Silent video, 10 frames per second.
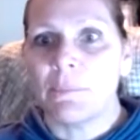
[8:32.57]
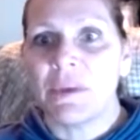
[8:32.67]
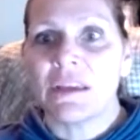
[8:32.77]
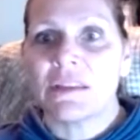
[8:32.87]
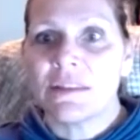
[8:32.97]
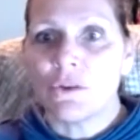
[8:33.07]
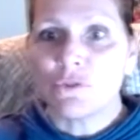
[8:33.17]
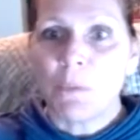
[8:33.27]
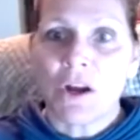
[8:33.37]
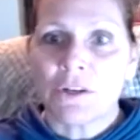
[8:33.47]
because those
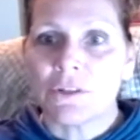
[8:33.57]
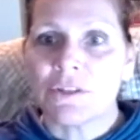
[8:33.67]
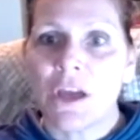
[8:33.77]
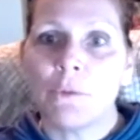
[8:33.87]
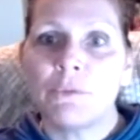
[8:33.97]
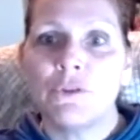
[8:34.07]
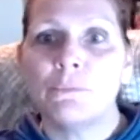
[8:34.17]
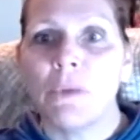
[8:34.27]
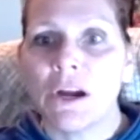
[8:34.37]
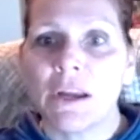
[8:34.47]
partners help you
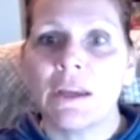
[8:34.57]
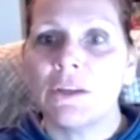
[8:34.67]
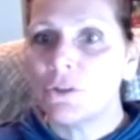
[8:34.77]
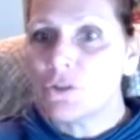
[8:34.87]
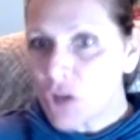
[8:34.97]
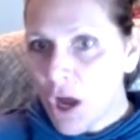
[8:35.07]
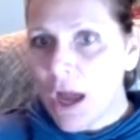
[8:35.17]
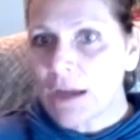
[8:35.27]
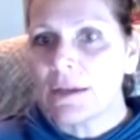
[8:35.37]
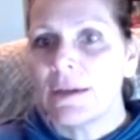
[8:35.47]
market your talk.